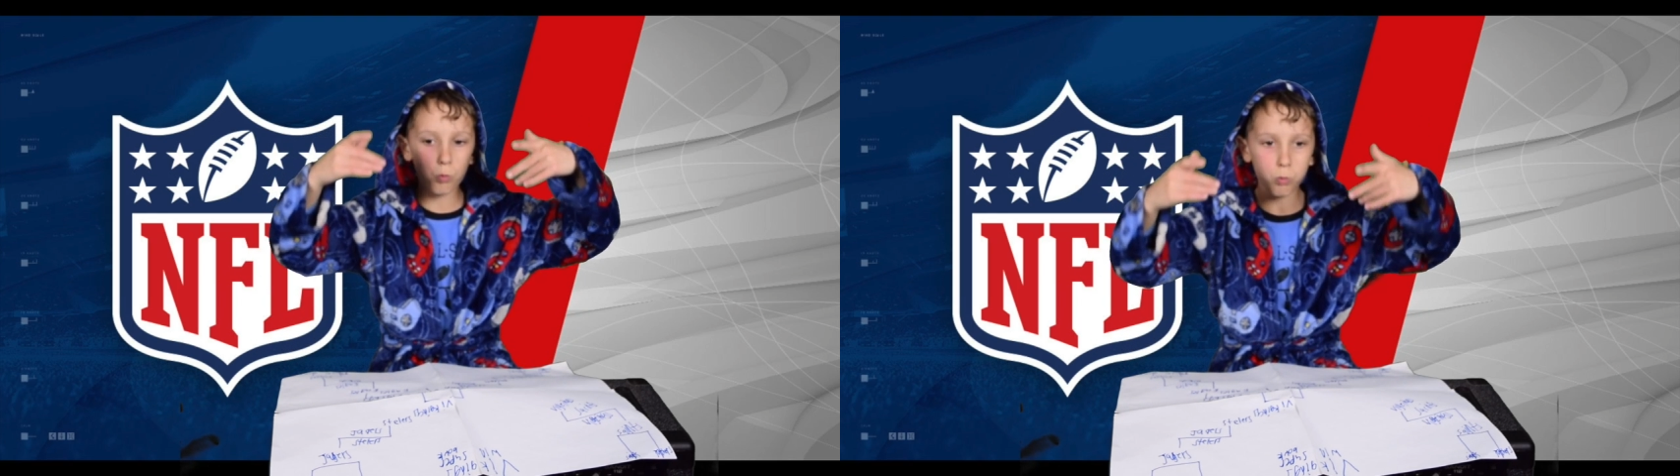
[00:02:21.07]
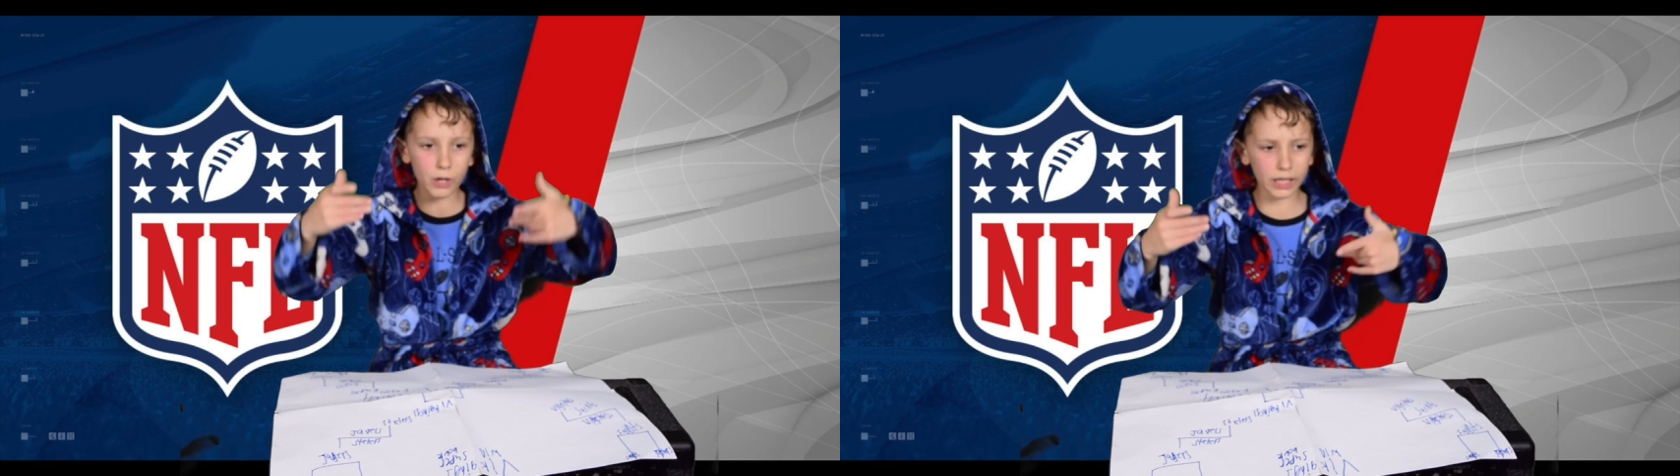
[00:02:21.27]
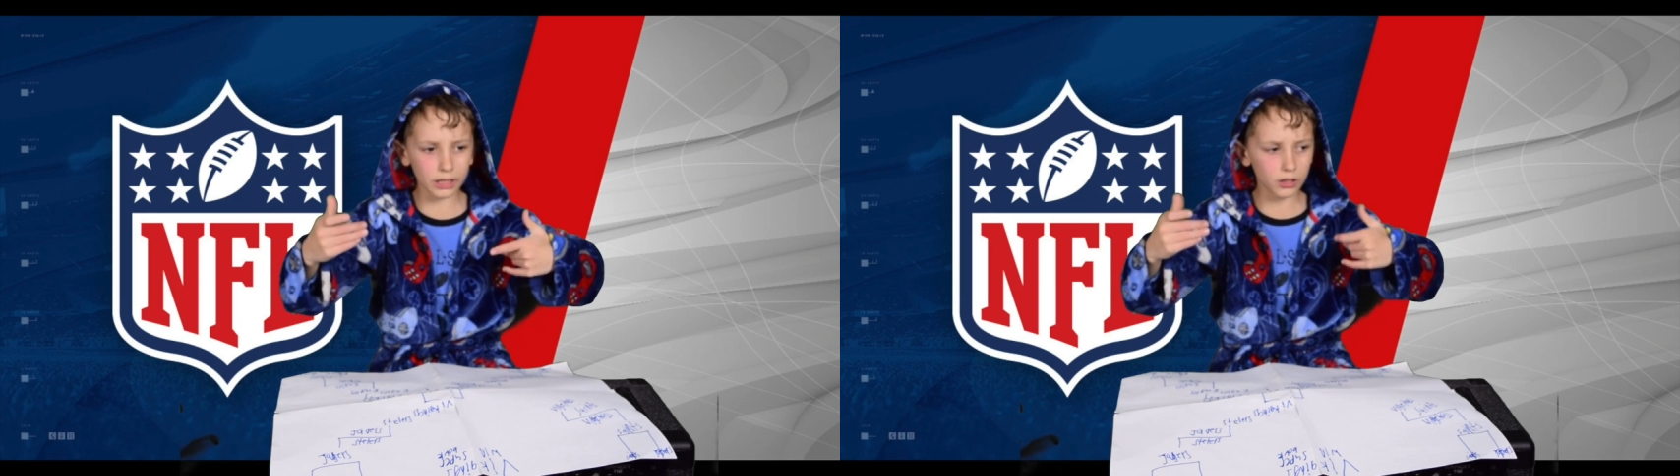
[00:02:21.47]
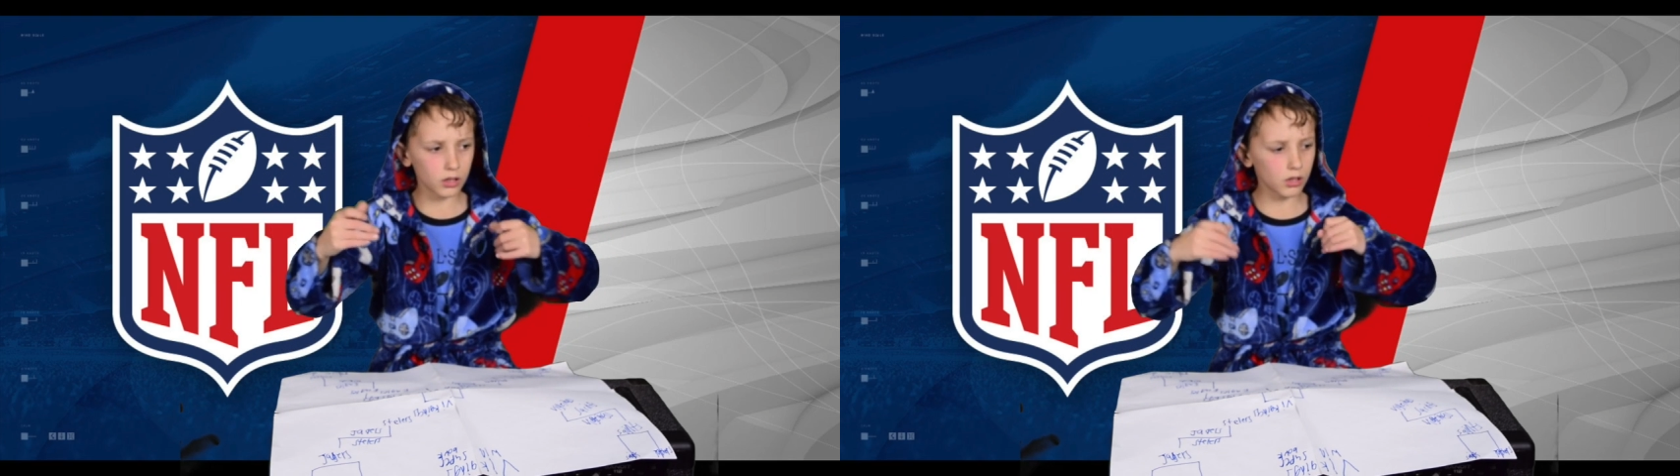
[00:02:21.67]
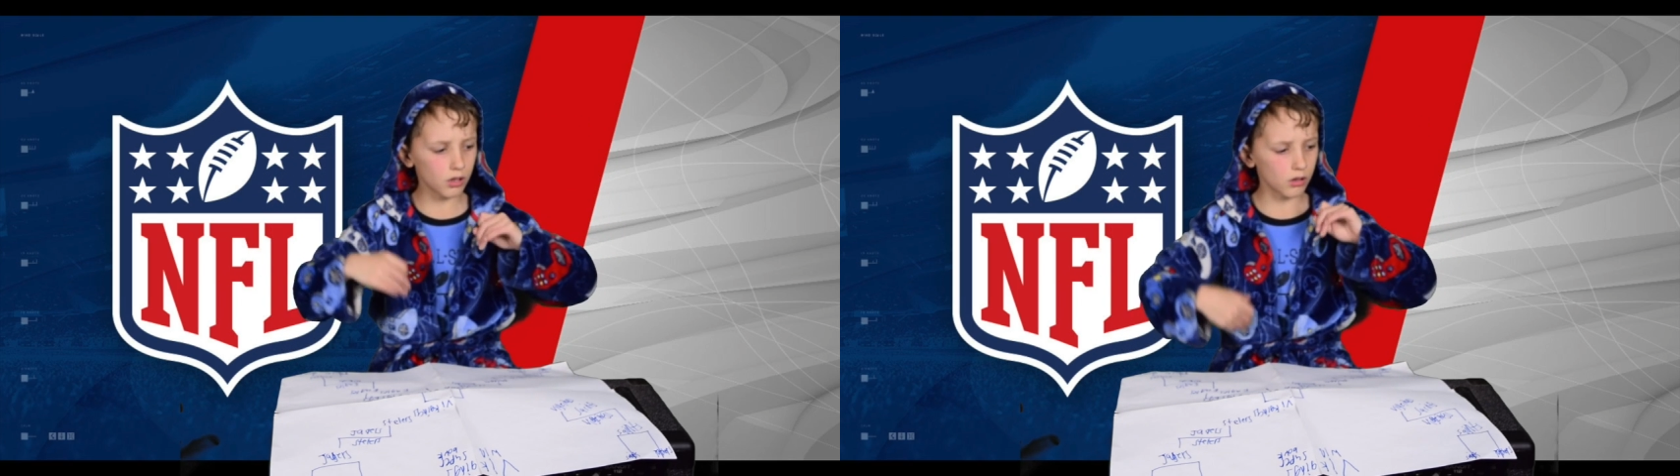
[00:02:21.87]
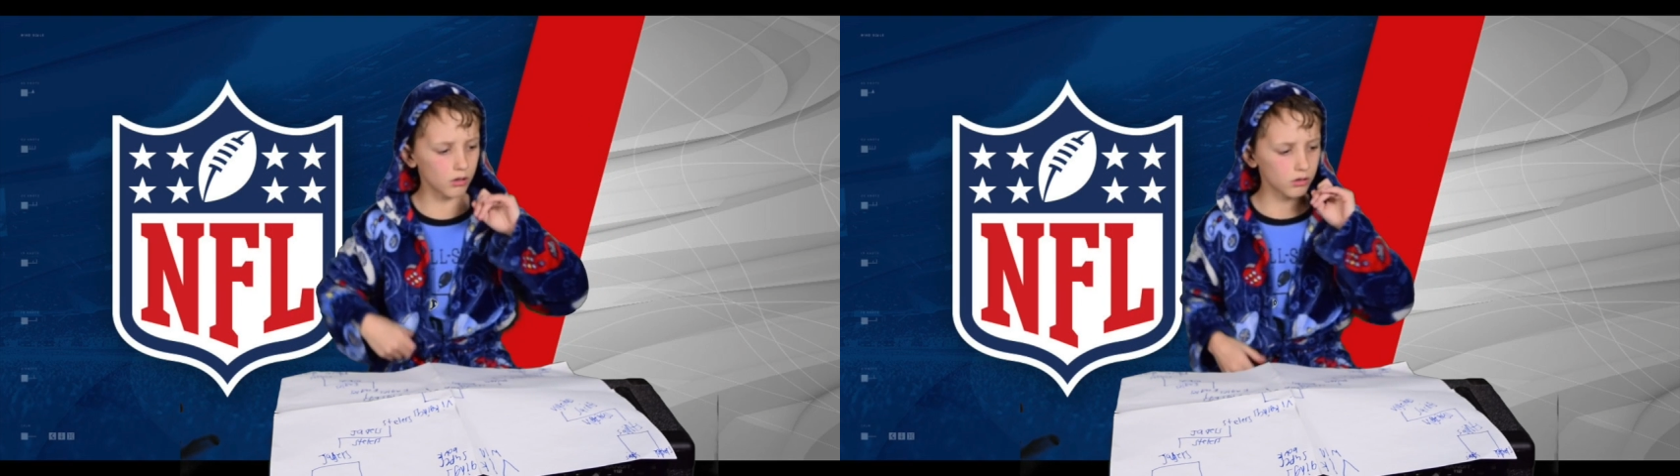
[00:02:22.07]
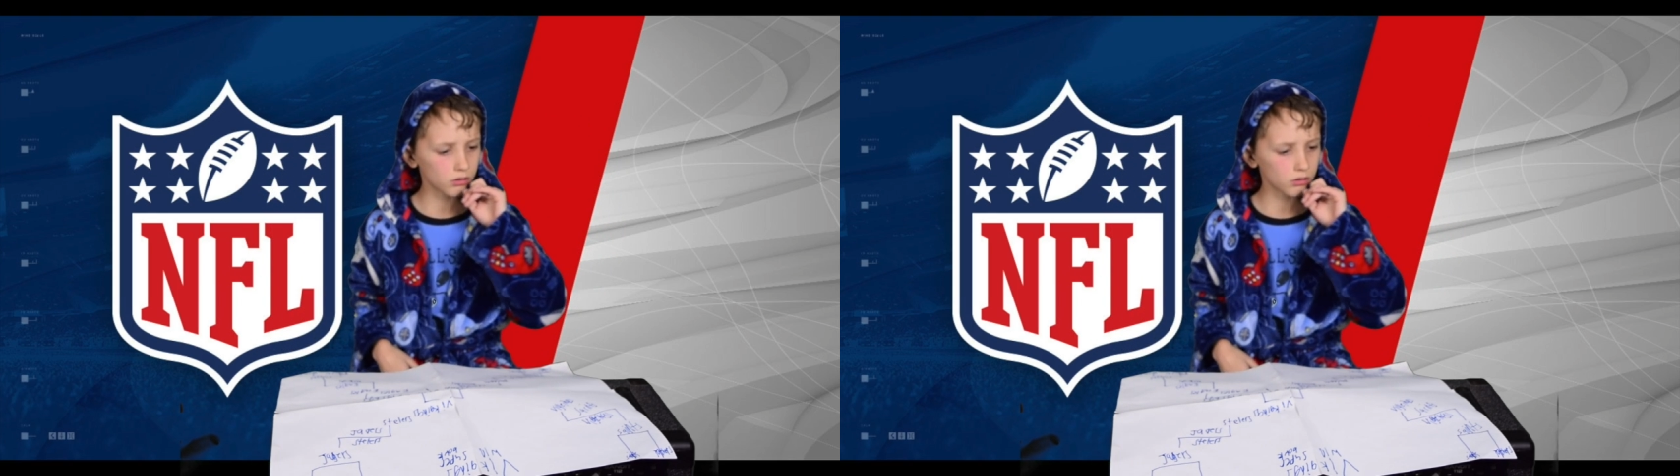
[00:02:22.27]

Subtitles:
Win. No,